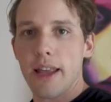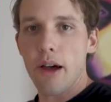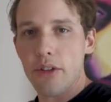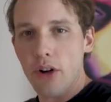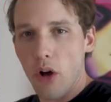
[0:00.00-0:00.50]

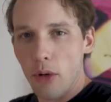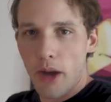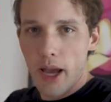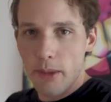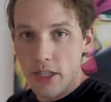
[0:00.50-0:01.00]
Now that all
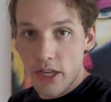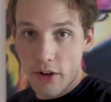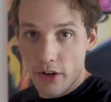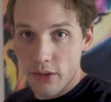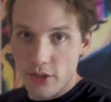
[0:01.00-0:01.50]
my
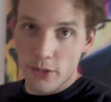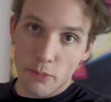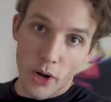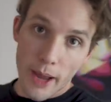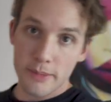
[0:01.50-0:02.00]
materials are
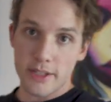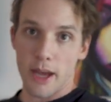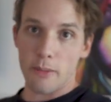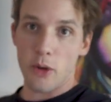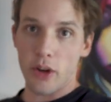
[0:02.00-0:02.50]
prepped,
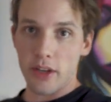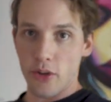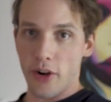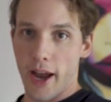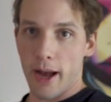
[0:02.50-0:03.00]
I'm going to
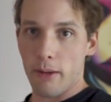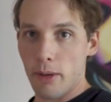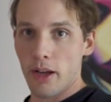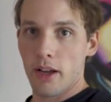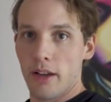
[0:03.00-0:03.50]

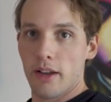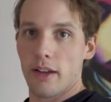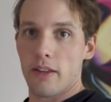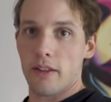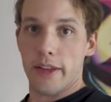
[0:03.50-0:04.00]
grab
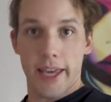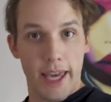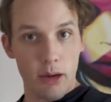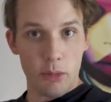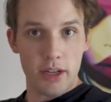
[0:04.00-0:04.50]
the
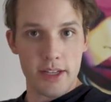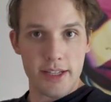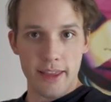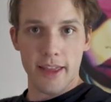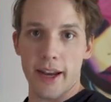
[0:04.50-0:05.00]
camera,
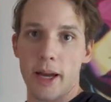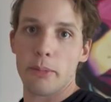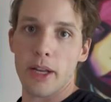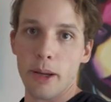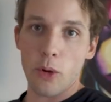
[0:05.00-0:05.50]
set that
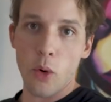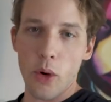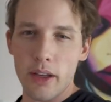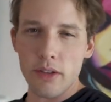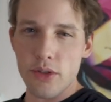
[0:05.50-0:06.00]
up, and I'm
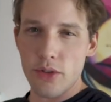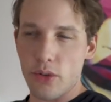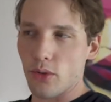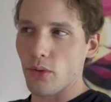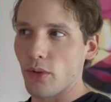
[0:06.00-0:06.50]
going
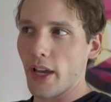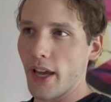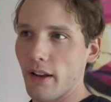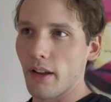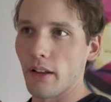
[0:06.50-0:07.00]
to
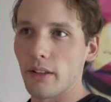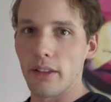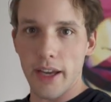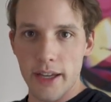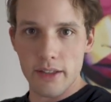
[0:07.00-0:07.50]
get a
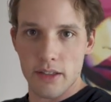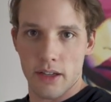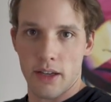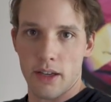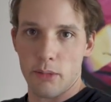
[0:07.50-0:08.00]
light
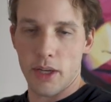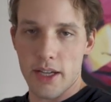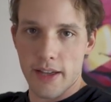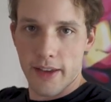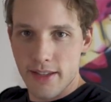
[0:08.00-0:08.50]

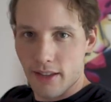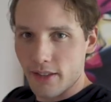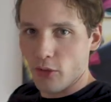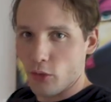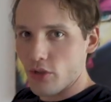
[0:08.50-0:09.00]
because I think it's a
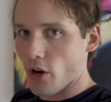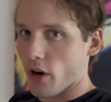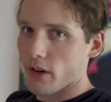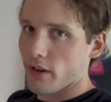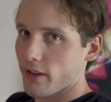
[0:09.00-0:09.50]
little
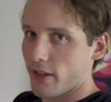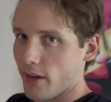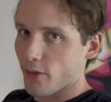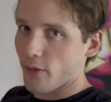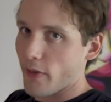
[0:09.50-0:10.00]
dark
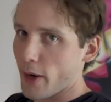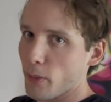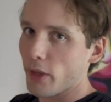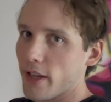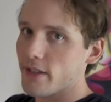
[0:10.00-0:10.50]
near the
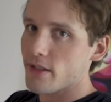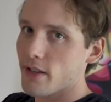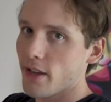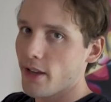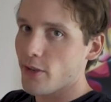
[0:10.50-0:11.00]

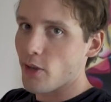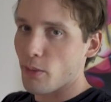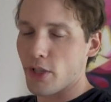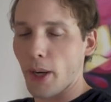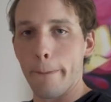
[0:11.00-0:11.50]
fireplace. So
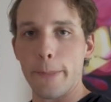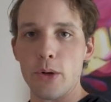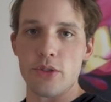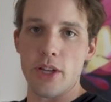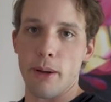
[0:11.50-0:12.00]
I'm just gonna
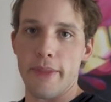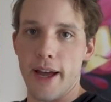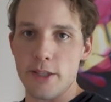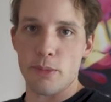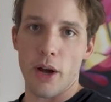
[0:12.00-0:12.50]
boost up
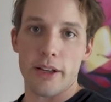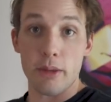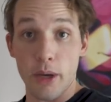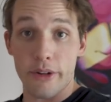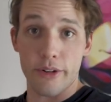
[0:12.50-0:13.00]
that spot
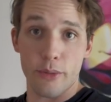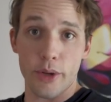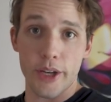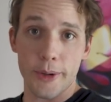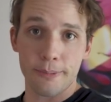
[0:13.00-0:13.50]
compared to the
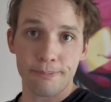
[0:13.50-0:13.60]
window.